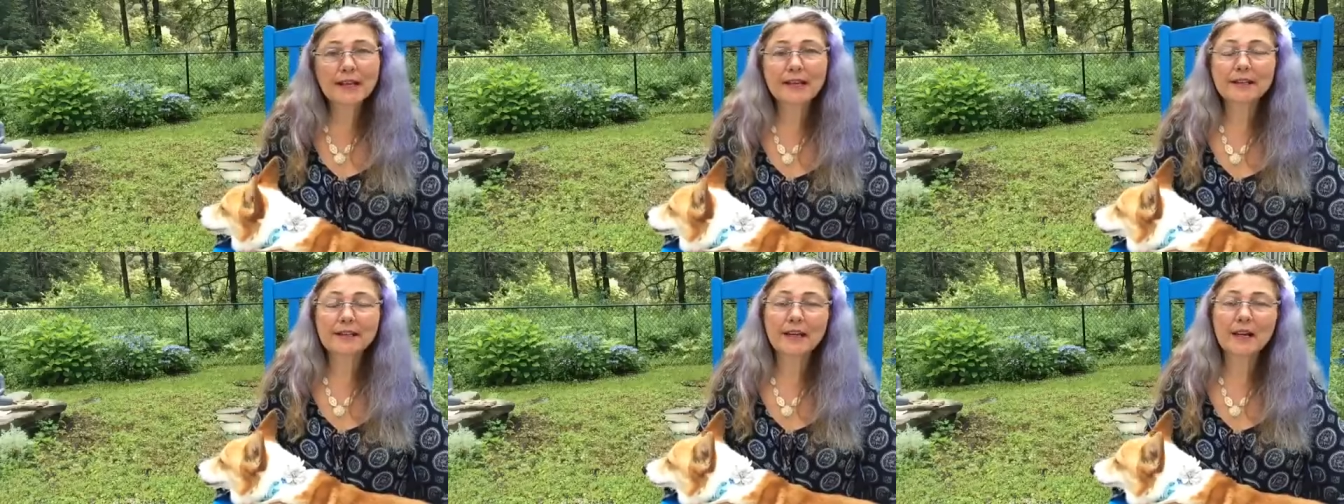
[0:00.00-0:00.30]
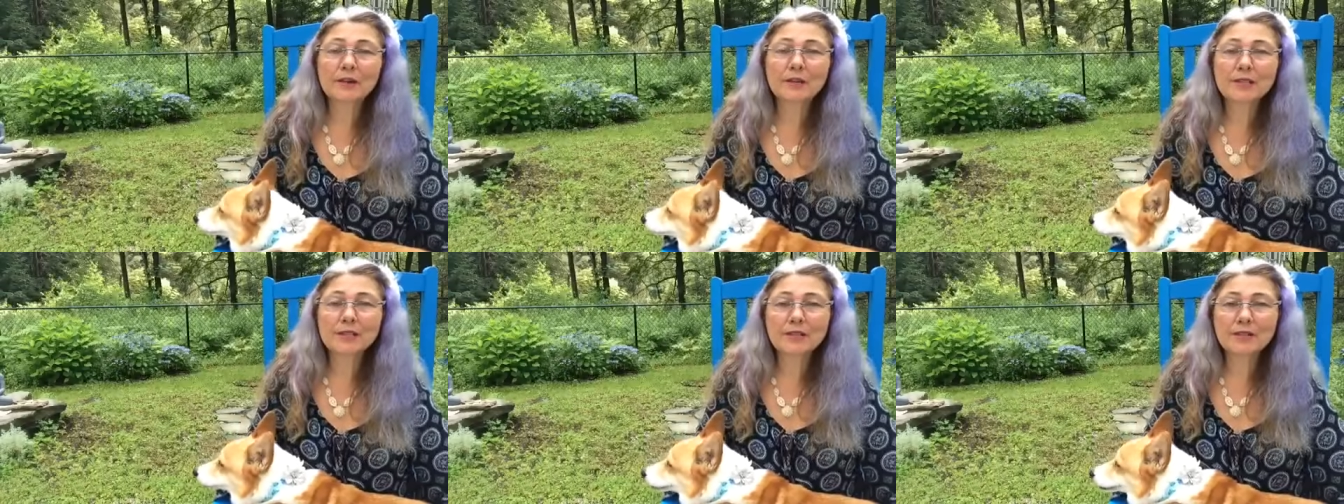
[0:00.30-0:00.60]
and
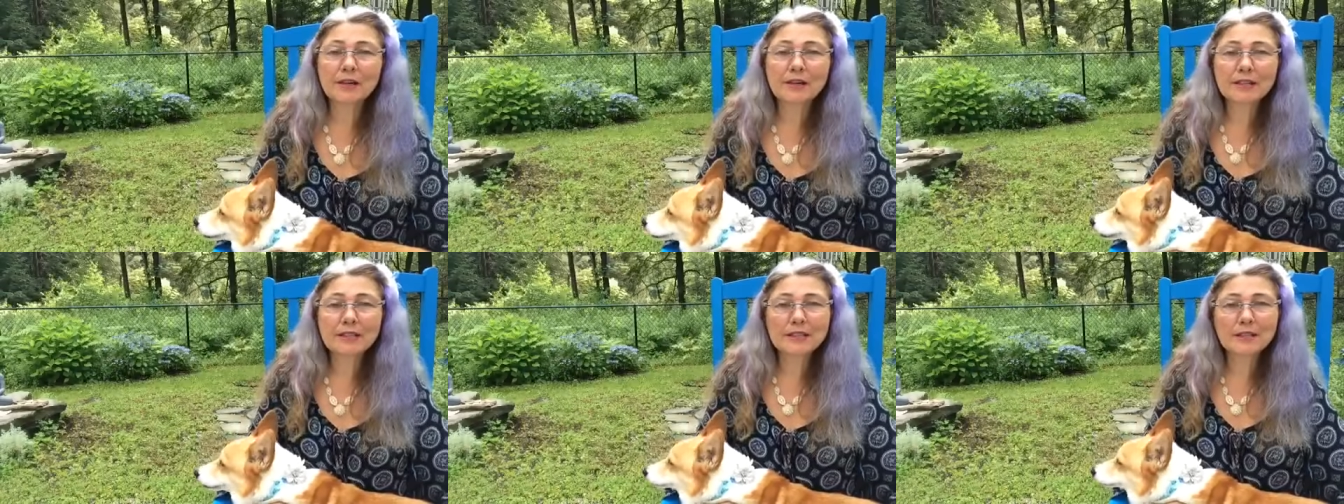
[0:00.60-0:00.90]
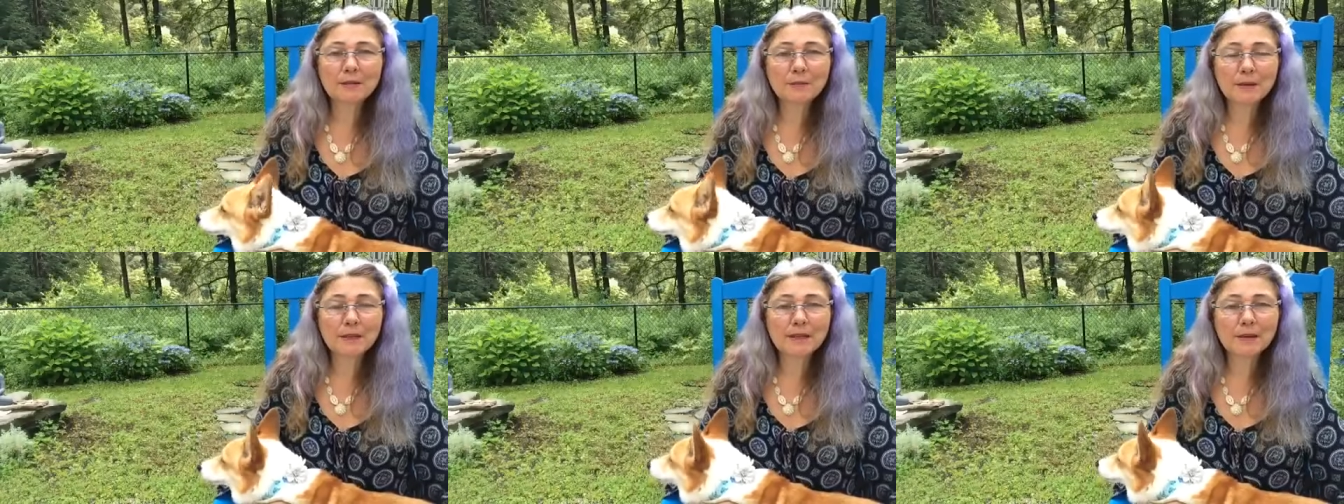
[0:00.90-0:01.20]
now he's starting
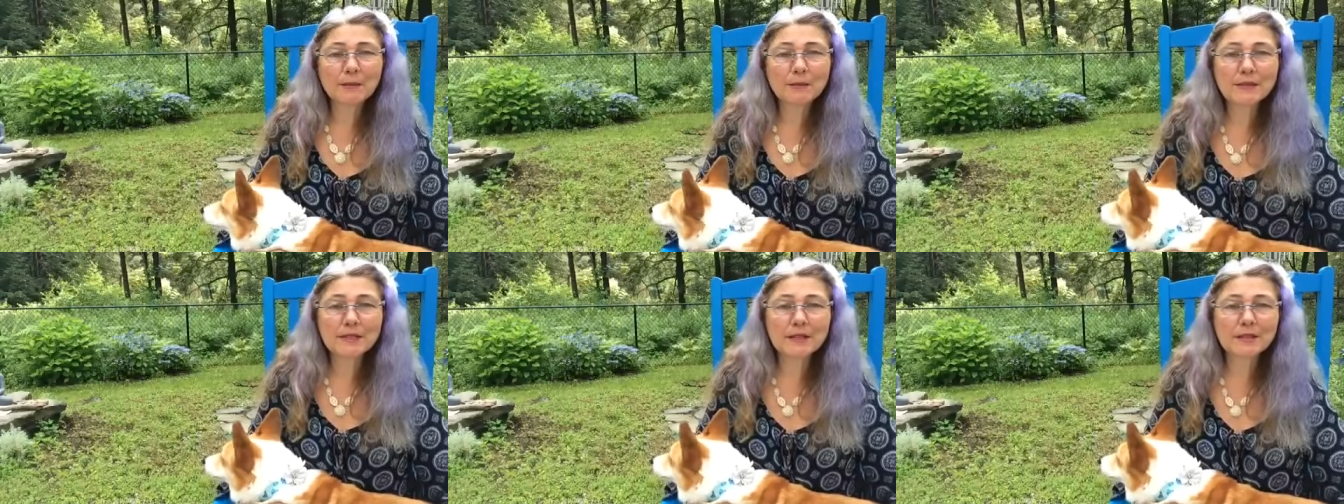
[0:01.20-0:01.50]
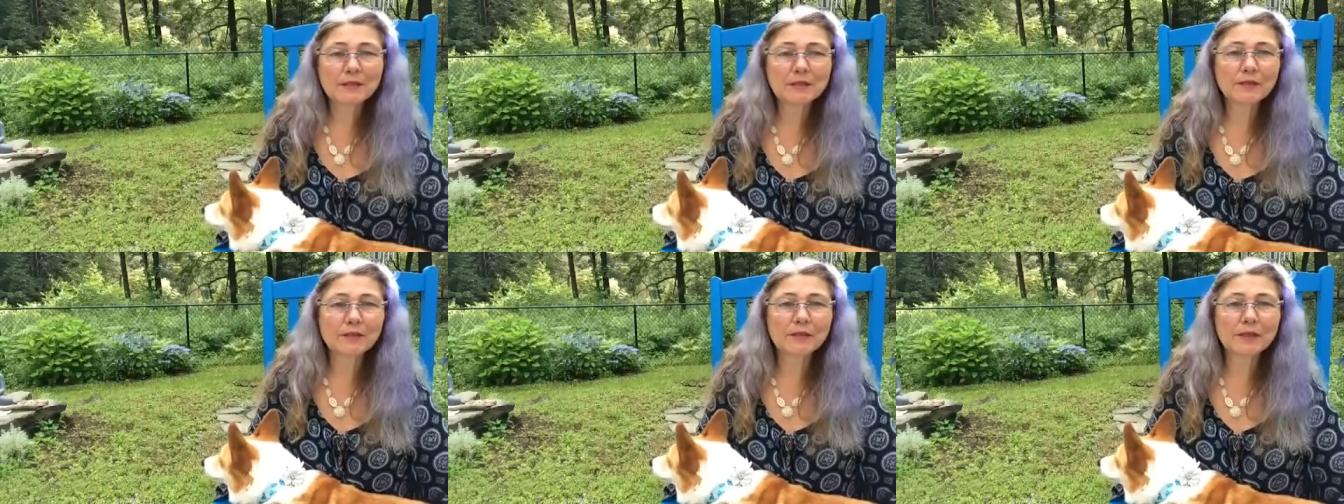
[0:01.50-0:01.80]
to be
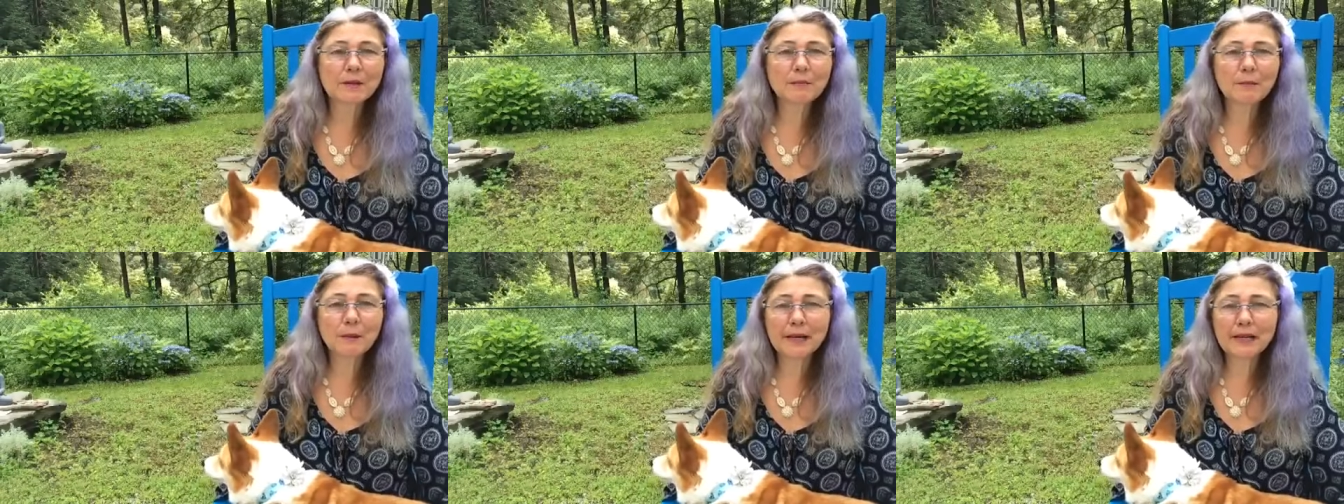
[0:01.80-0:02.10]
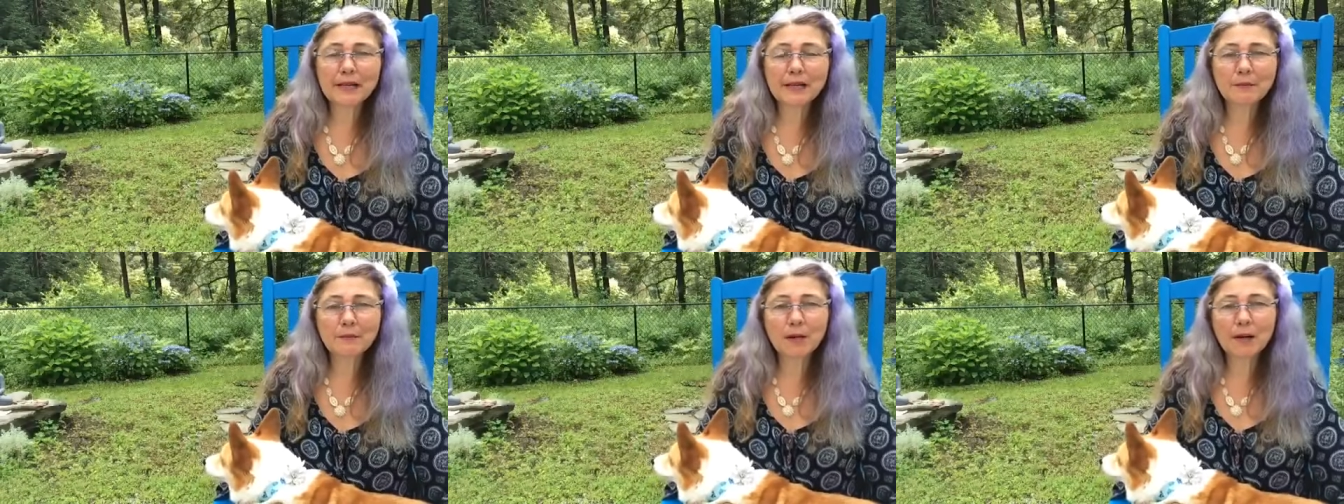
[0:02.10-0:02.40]
obsessively
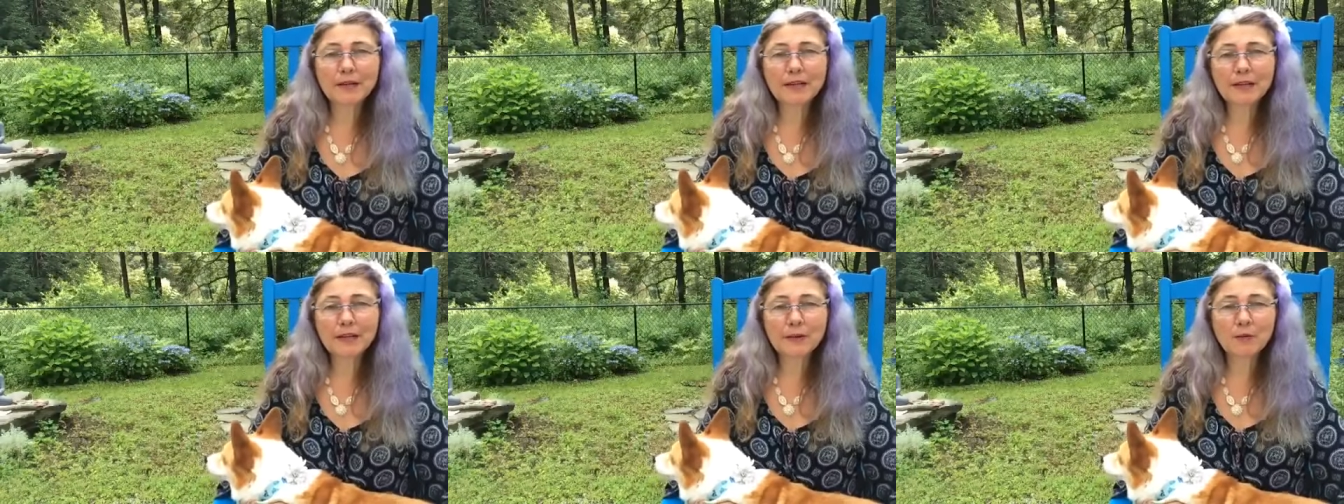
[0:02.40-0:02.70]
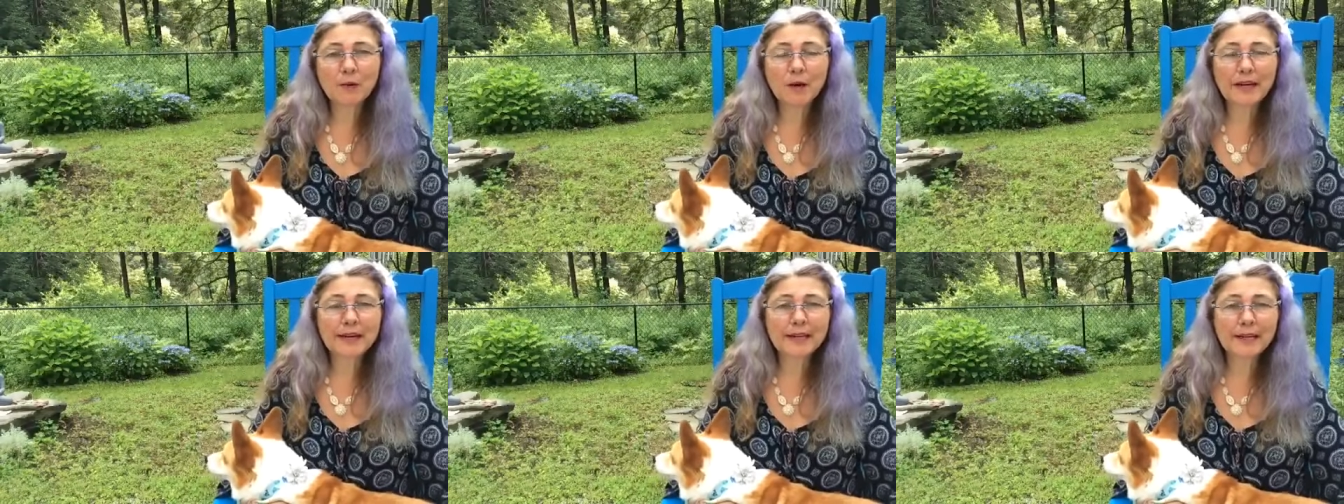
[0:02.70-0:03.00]
biting,
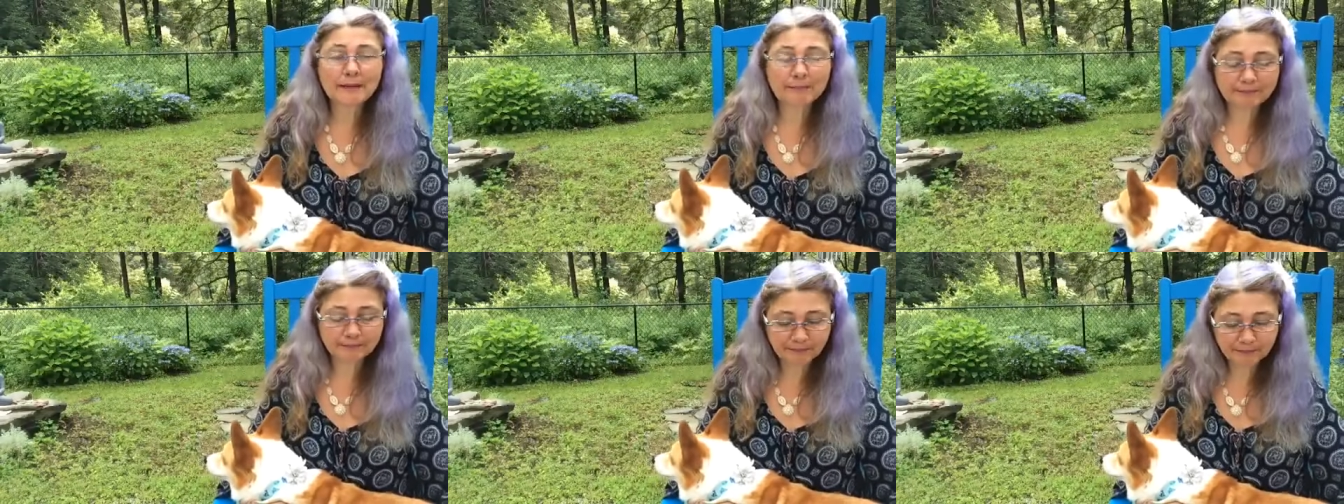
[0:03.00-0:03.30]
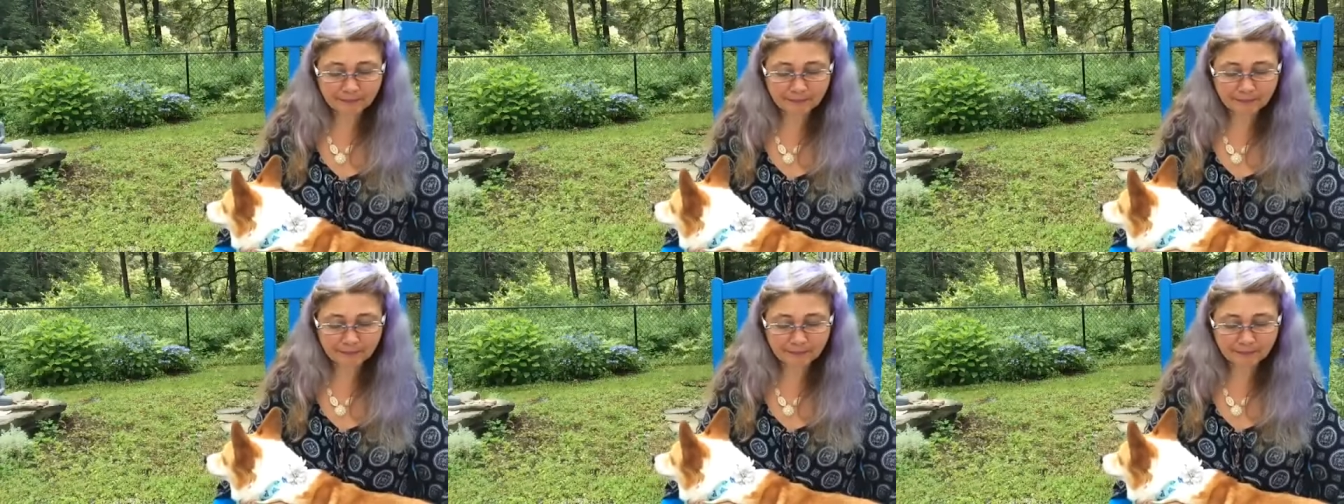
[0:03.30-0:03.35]
barking, whining.